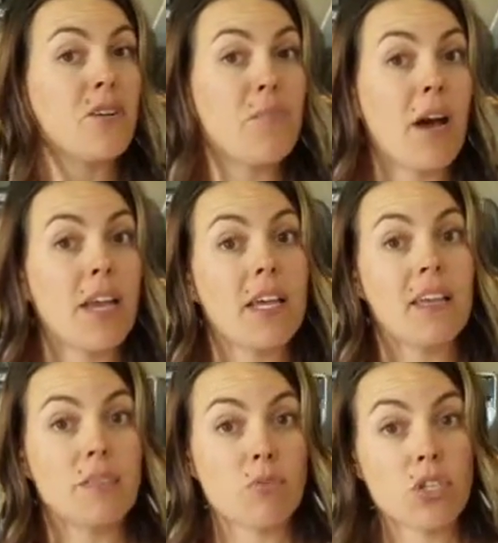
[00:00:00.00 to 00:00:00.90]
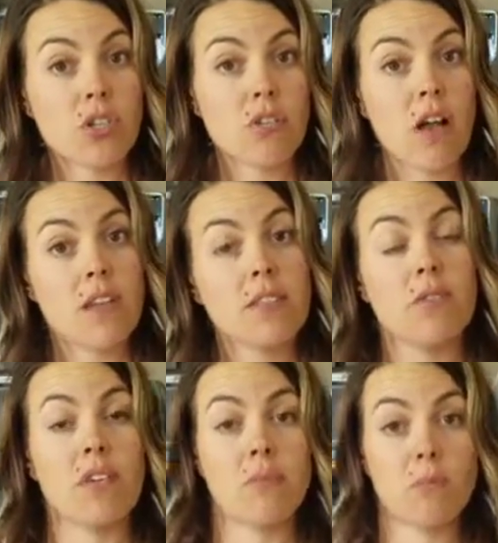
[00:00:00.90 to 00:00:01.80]
body against moisture loss, so it
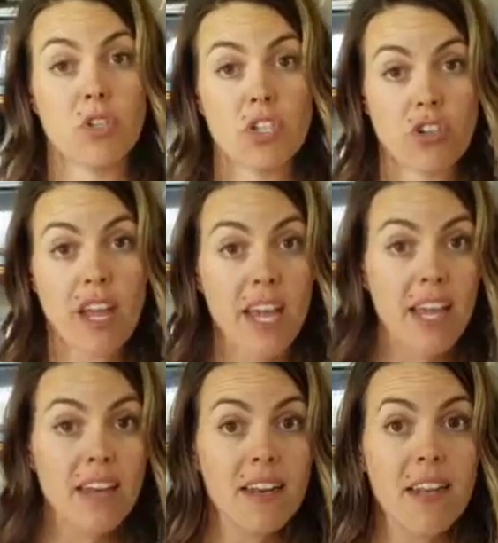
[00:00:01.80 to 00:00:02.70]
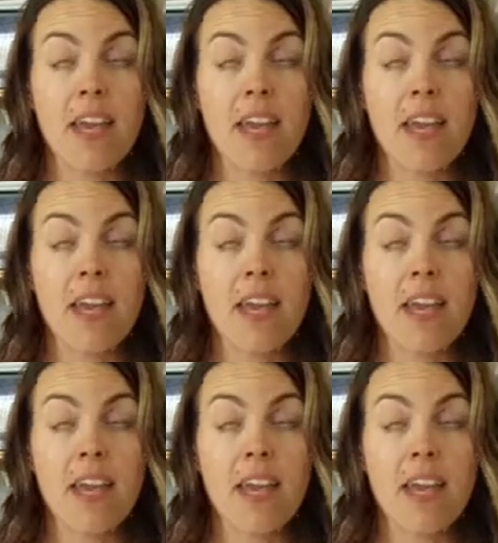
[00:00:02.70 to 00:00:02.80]
keeps moisture in.